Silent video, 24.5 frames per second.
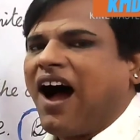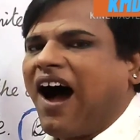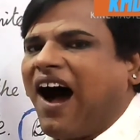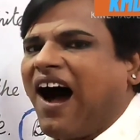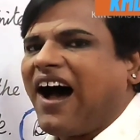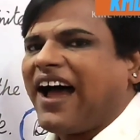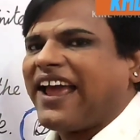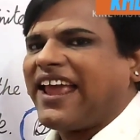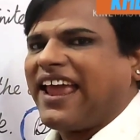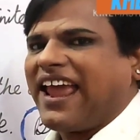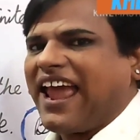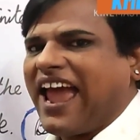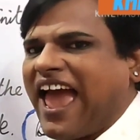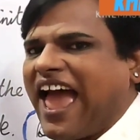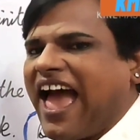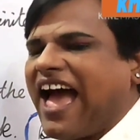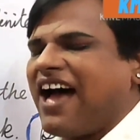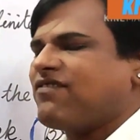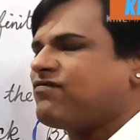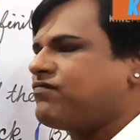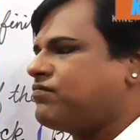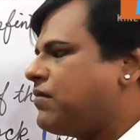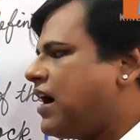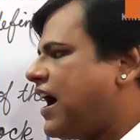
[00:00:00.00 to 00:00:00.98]
I
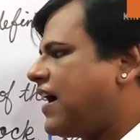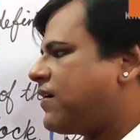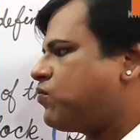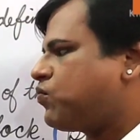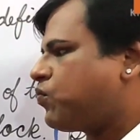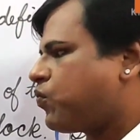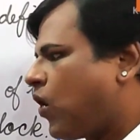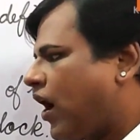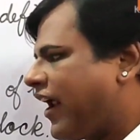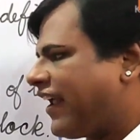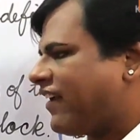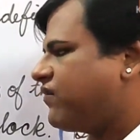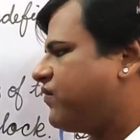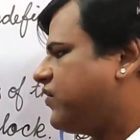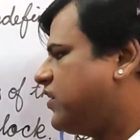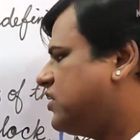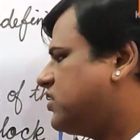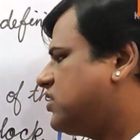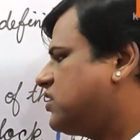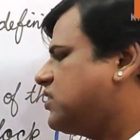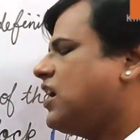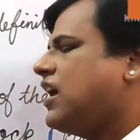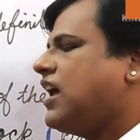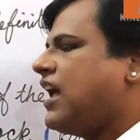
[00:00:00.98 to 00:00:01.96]
have my
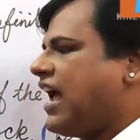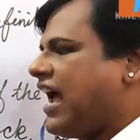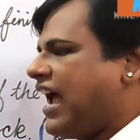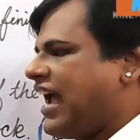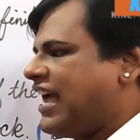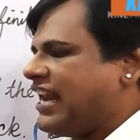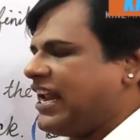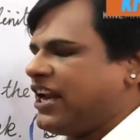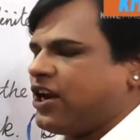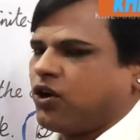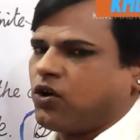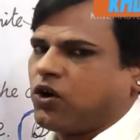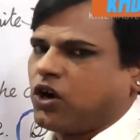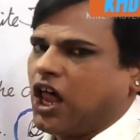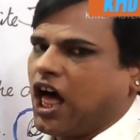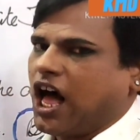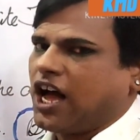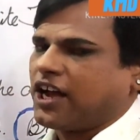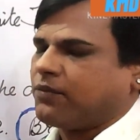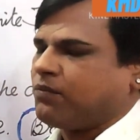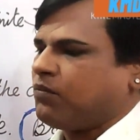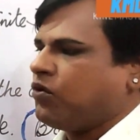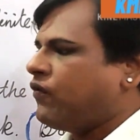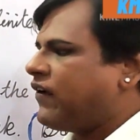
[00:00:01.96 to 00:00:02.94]
breakfast at 8
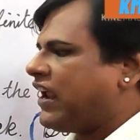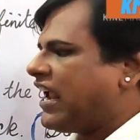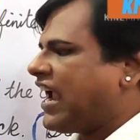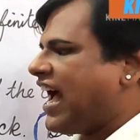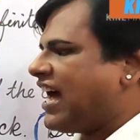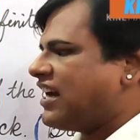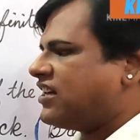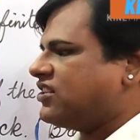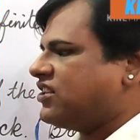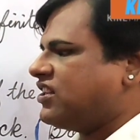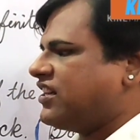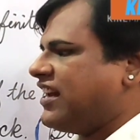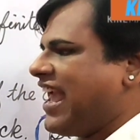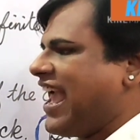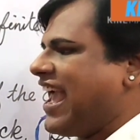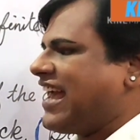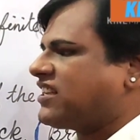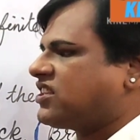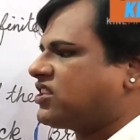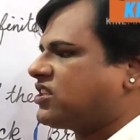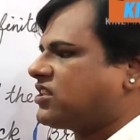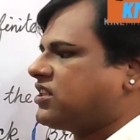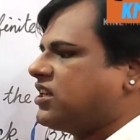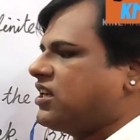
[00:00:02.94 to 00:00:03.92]
o'clock. Moving on to the
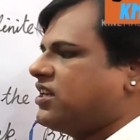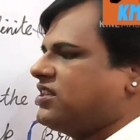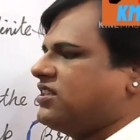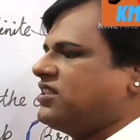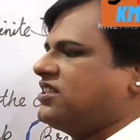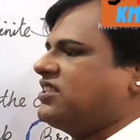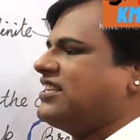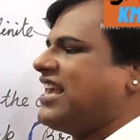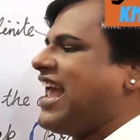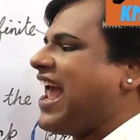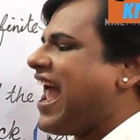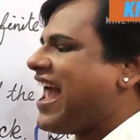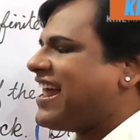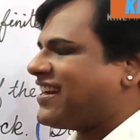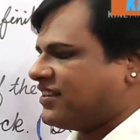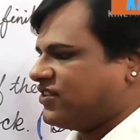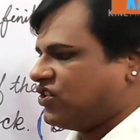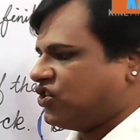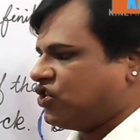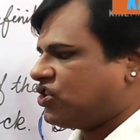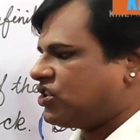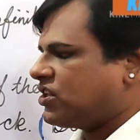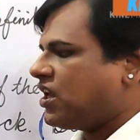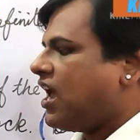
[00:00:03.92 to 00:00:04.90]
next
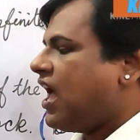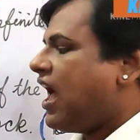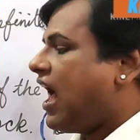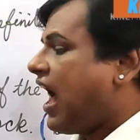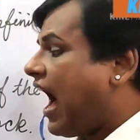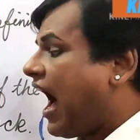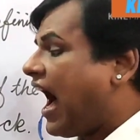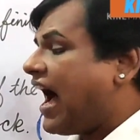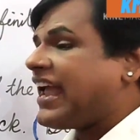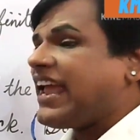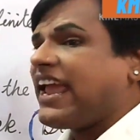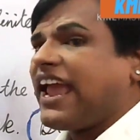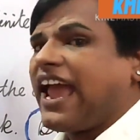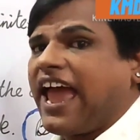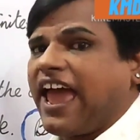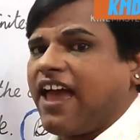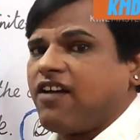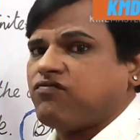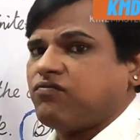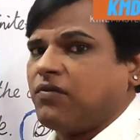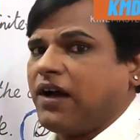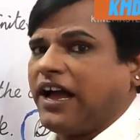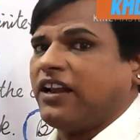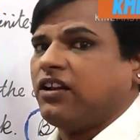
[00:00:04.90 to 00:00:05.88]
sentence, I
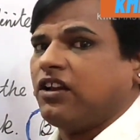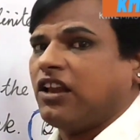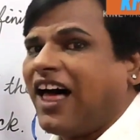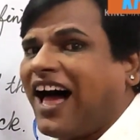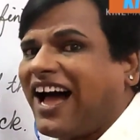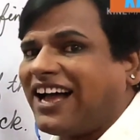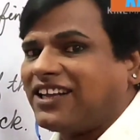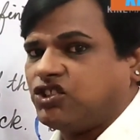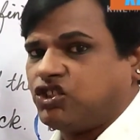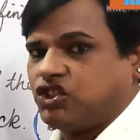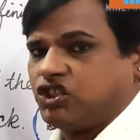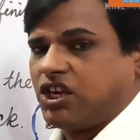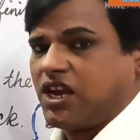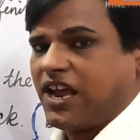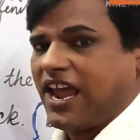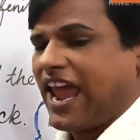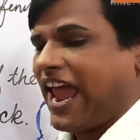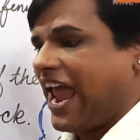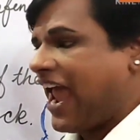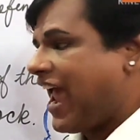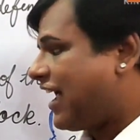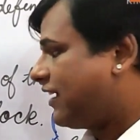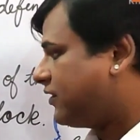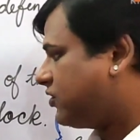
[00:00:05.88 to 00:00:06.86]
have my lunch
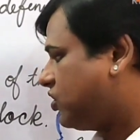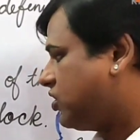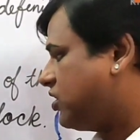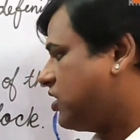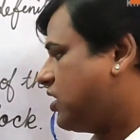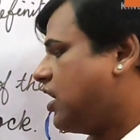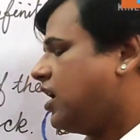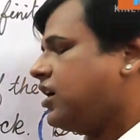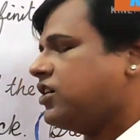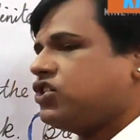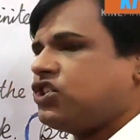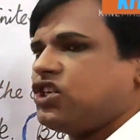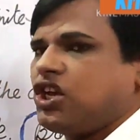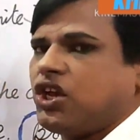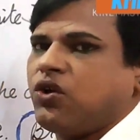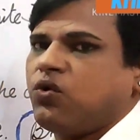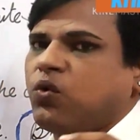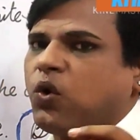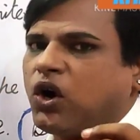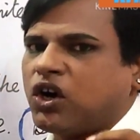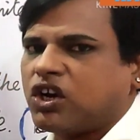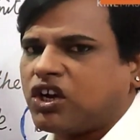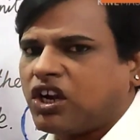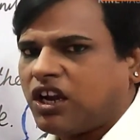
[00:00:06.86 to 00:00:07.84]
at
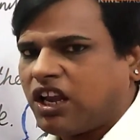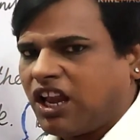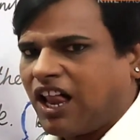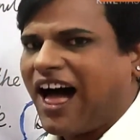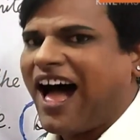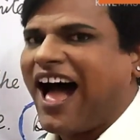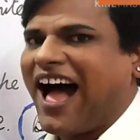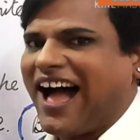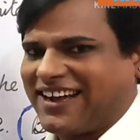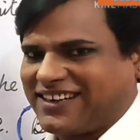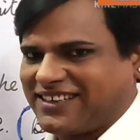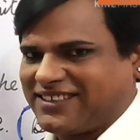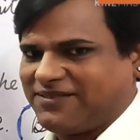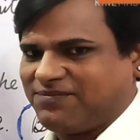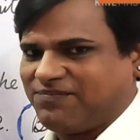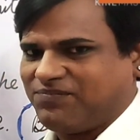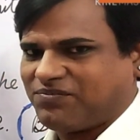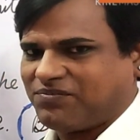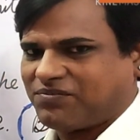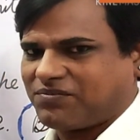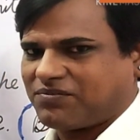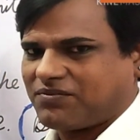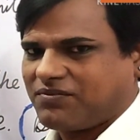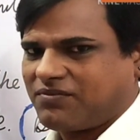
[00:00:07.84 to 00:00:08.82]
2 o'clock.